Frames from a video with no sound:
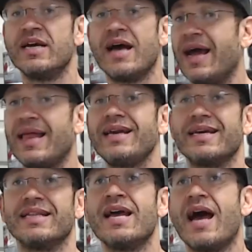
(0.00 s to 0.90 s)
I like
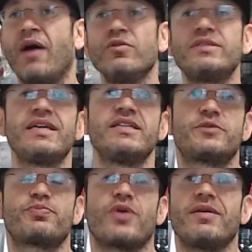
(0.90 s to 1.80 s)
it. I would say it's
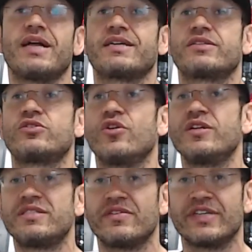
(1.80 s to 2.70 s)
probably like a solid
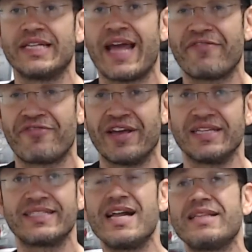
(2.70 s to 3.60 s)
7.5, 8.
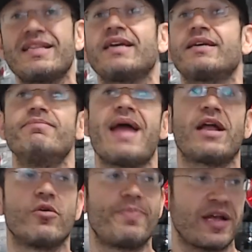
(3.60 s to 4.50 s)
It's not like a
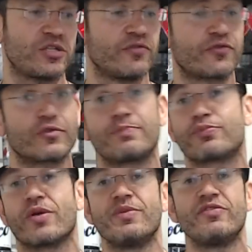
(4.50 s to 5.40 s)
mango passion fruit
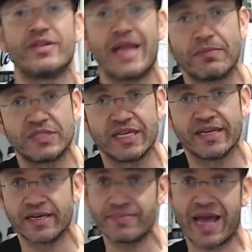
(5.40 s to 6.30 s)
Primeval Labs
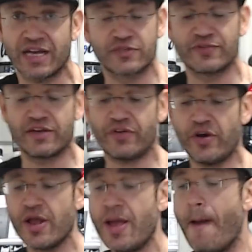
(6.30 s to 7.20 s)
EA Max
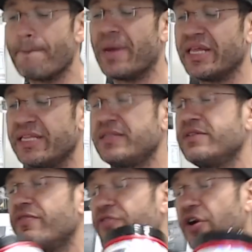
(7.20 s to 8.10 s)
flavor, but it is a
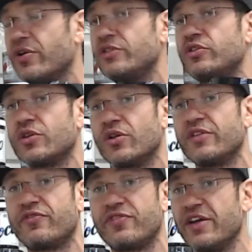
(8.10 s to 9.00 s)
very
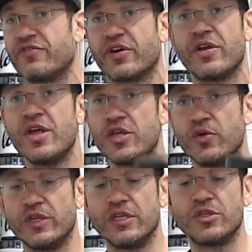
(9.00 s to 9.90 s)
solid flavor you
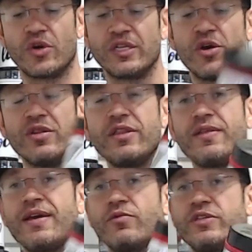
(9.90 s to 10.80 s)
would enjoy. The only
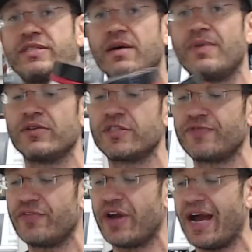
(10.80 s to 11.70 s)
thing I would say about this
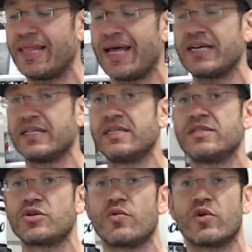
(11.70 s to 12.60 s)
flavor, I like in an
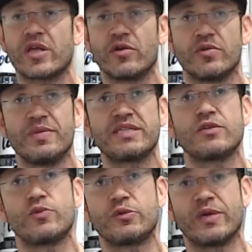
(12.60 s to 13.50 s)
intra workout to mix
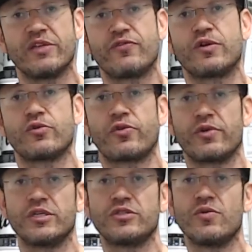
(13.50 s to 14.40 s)
it with 24 to
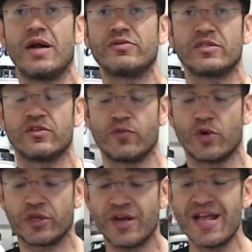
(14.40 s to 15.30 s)
32 ounces of water.